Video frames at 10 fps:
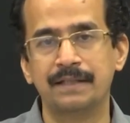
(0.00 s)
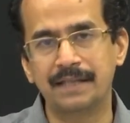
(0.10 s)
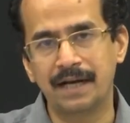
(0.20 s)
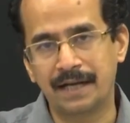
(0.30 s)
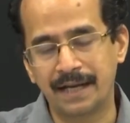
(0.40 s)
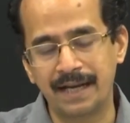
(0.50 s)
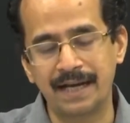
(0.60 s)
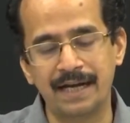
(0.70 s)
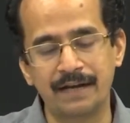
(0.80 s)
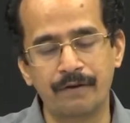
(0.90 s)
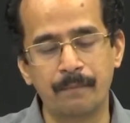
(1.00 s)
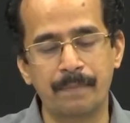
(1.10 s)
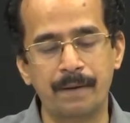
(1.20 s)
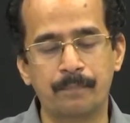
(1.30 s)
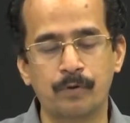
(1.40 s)
Their training and
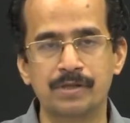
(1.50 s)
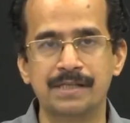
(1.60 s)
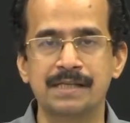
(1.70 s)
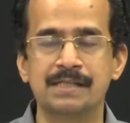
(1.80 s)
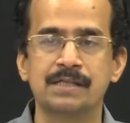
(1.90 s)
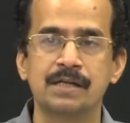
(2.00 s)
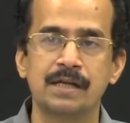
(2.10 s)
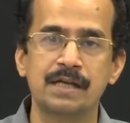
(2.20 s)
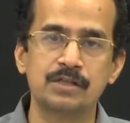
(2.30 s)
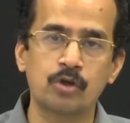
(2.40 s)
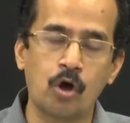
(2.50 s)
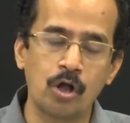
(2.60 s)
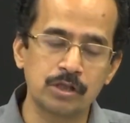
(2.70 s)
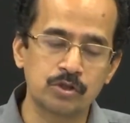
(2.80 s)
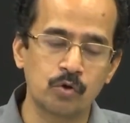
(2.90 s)
development process is
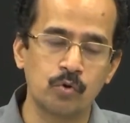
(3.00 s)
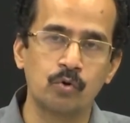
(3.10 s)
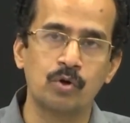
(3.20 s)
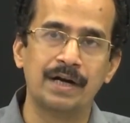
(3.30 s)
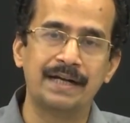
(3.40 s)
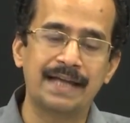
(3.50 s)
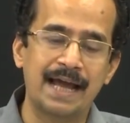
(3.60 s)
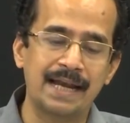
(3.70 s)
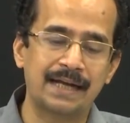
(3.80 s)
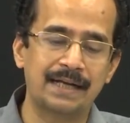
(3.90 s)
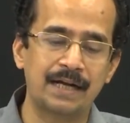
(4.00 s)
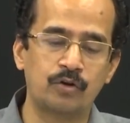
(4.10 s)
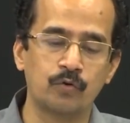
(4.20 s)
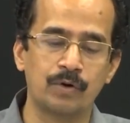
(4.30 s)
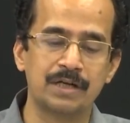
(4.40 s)
also
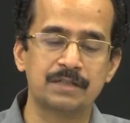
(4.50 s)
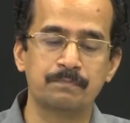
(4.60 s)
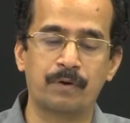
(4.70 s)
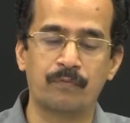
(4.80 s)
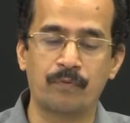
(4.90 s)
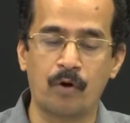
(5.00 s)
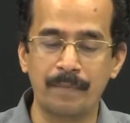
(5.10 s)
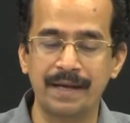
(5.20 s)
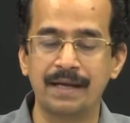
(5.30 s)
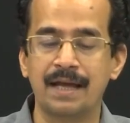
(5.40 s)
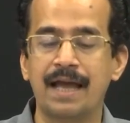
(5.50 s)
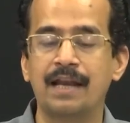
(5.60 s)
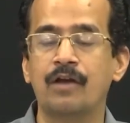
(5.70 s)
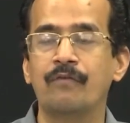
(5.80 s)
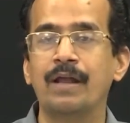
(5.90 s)
directed towards performing
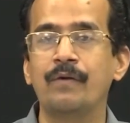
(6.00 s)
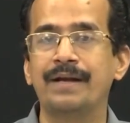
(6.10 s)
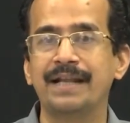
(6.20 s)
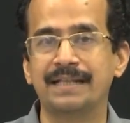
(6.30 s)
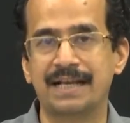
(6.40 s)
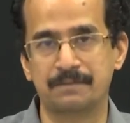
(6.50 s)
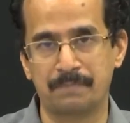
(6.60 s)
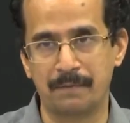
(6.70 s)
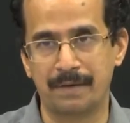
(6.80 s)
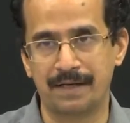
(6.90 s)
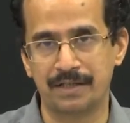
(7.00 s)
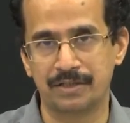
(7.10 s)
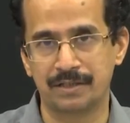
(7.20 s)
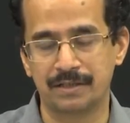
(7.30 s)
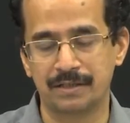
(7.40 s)
and evaluating the
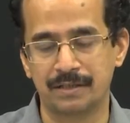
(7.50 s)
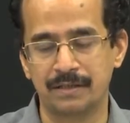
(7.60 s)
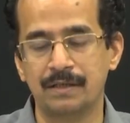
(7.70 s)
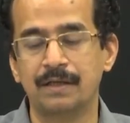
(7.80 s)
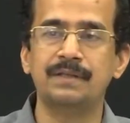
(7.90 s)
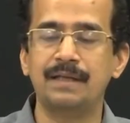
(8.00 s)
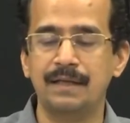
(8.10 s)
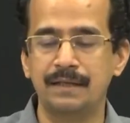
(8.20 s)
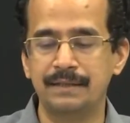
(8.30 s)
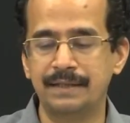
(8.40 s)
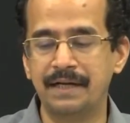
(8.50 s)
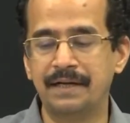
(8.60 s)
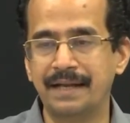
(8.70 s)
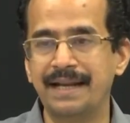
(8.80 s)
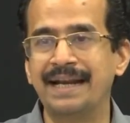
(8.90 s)
experimentation. Their
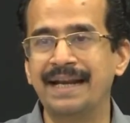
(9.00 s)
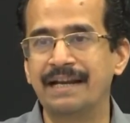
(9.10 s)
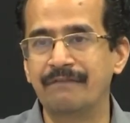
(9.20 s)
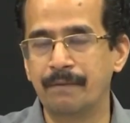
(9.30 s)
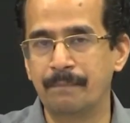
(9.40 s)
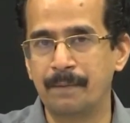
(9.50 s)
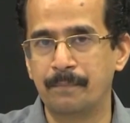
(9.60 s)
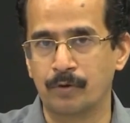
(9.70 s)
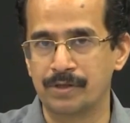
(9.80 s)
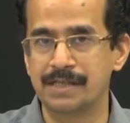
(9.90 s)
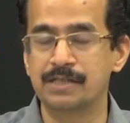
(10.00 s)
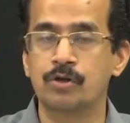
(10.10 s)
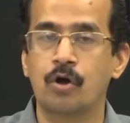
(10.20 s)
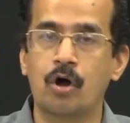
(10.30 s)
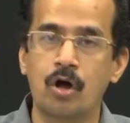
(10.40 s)
training and development process
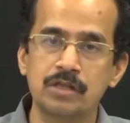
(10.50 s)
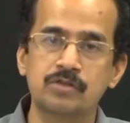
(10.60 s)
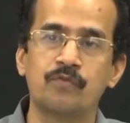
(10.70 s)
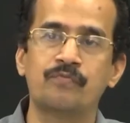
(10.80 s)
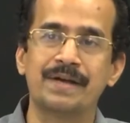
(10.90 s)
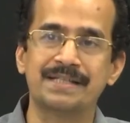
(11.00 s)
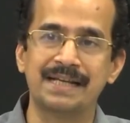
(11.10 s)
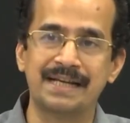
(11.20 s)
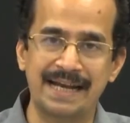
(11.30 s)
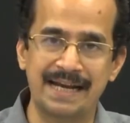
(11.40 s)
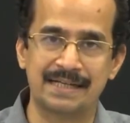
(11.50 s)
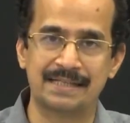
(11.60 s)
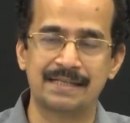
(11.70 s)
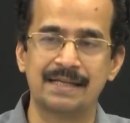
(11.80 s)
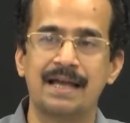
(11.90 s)
also
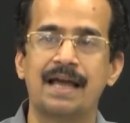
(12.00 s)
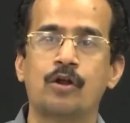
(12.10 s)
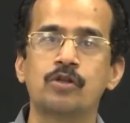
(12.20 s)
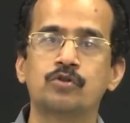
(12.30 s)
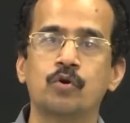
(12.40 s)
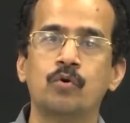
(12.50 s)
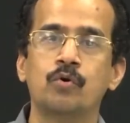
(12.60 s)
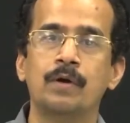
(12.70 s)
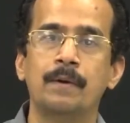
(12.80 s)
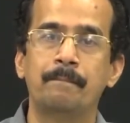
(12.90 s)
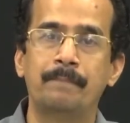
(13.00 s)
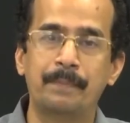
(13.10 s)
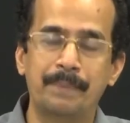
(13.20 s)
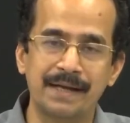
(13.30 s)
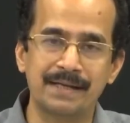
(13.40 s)
facilitates and also
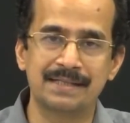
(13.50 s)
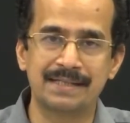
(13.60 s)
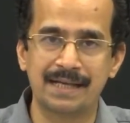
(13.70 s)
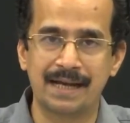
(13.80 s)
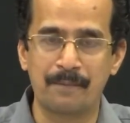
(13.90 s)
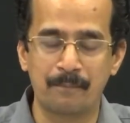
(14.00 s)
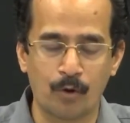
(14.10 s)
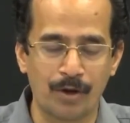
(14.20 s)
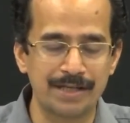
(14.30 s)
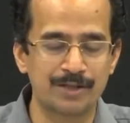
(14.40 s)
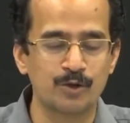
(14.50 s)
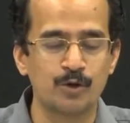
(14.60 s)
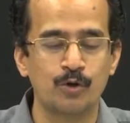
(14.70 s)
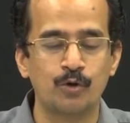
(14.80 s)
prepares their employees